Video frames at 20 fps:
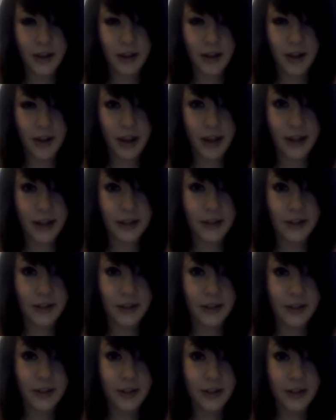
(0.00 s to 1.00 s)

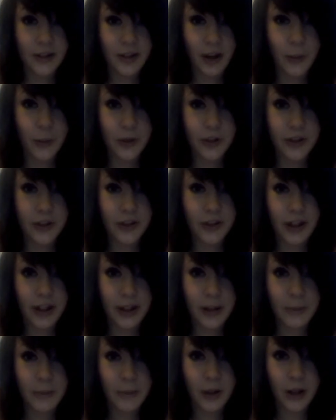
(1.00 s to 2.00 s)
and I wanted to tell
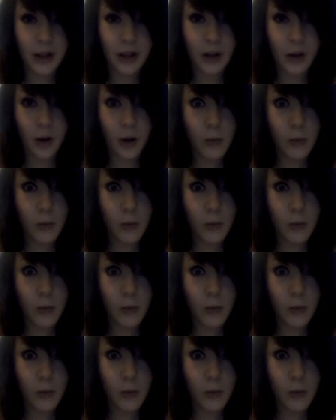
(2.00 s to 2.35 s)
him like,